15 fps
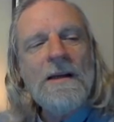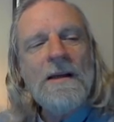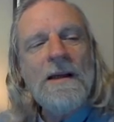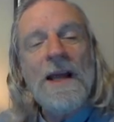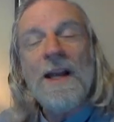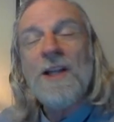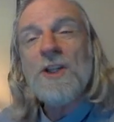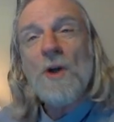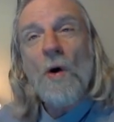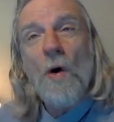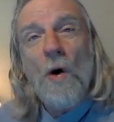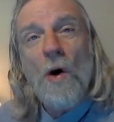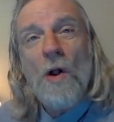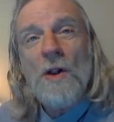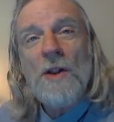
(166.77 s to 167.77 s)
and it's
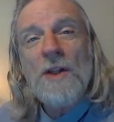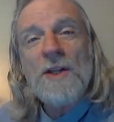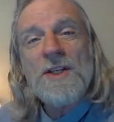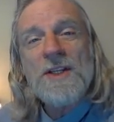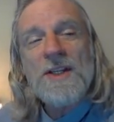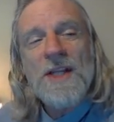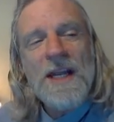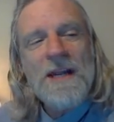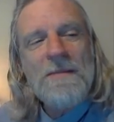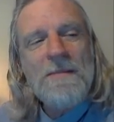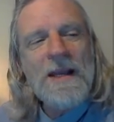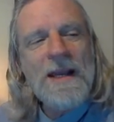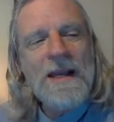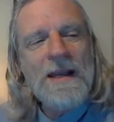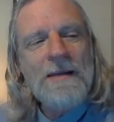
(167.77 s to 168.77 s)
all the same
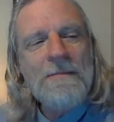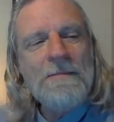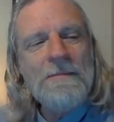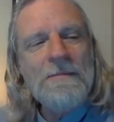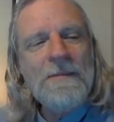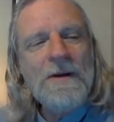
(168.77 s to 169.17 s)
game,